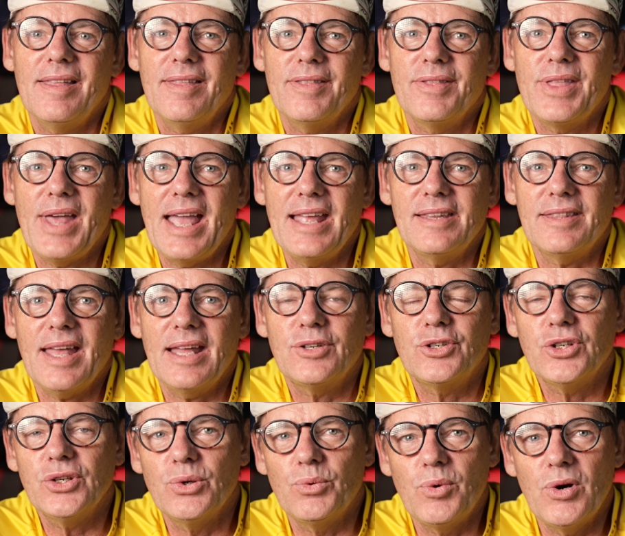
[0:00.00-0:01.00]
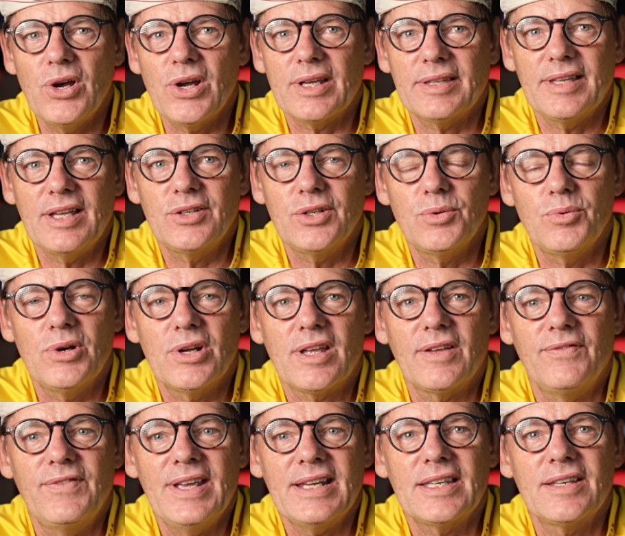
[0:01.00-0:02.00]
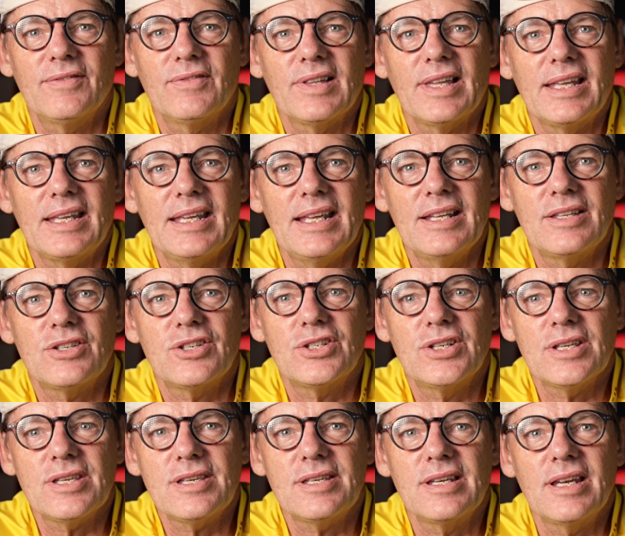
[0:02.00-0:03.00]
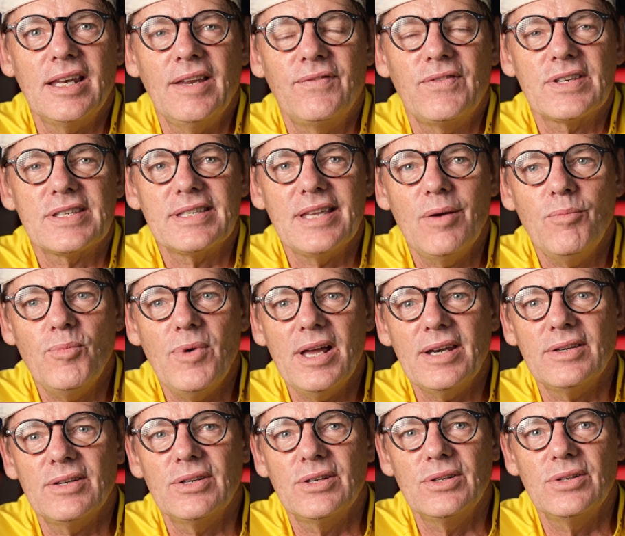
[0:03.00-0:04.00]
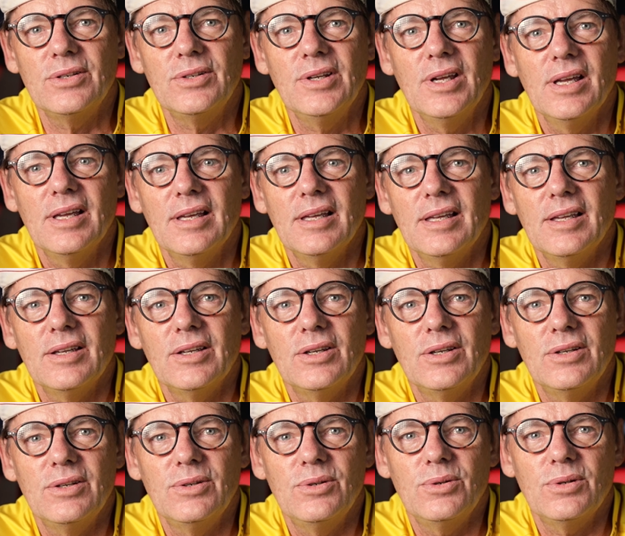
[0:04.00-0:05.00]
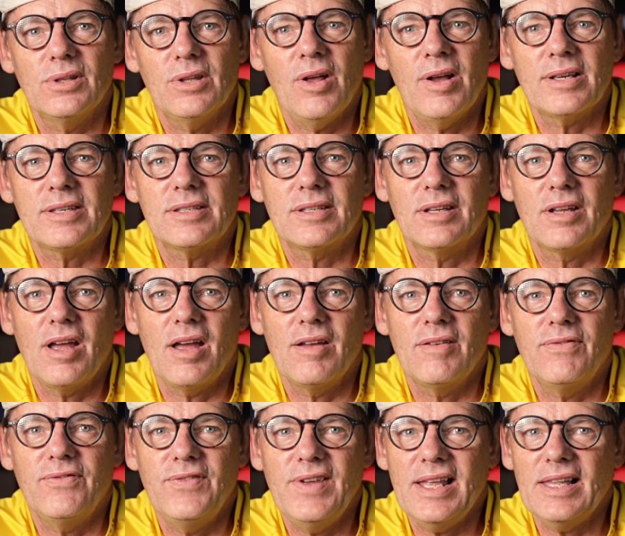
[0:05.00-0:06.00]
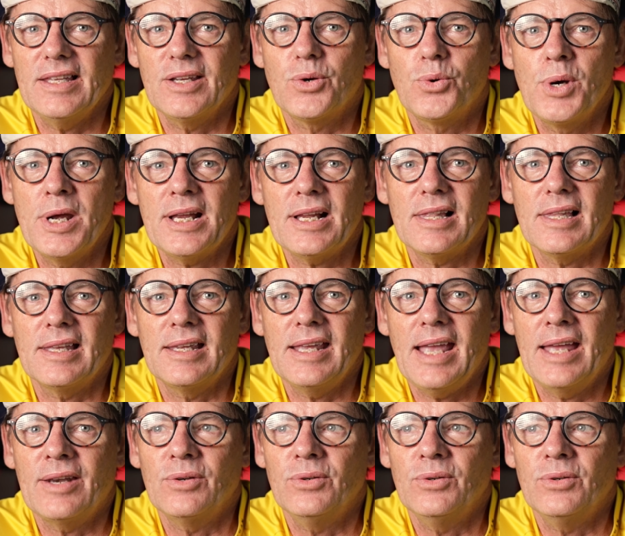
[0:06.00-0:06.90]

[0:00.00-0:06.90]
they do work, and they do work effectively. It's just that if you're someone who likes to go fairly quickly and